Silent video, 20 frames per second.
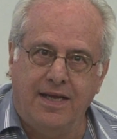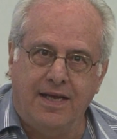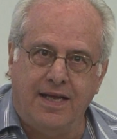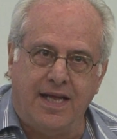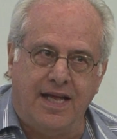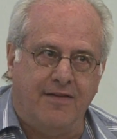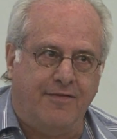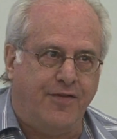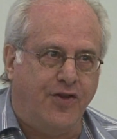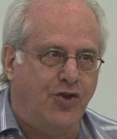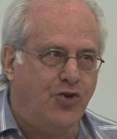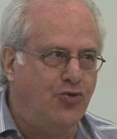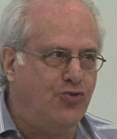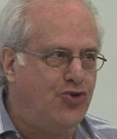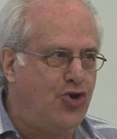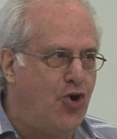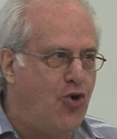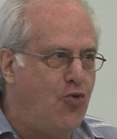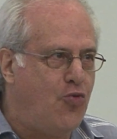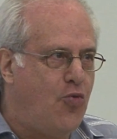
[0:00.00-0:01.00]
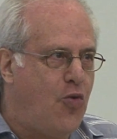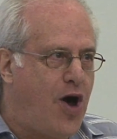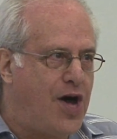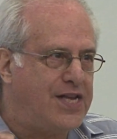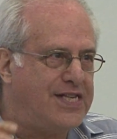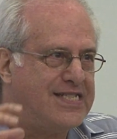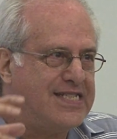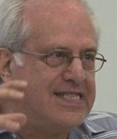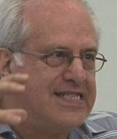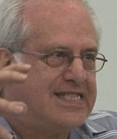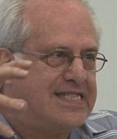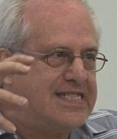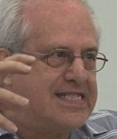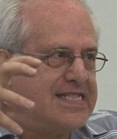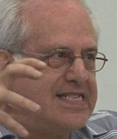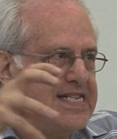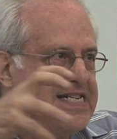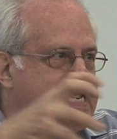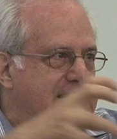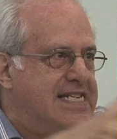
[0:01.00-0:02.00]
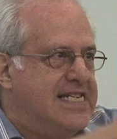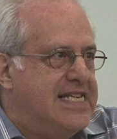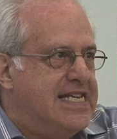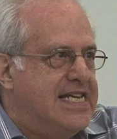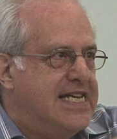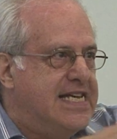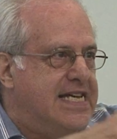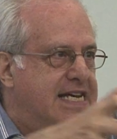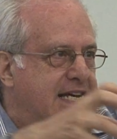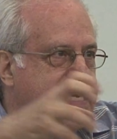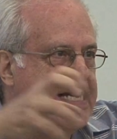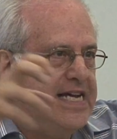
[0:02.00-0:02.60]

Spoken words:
If you don't want a society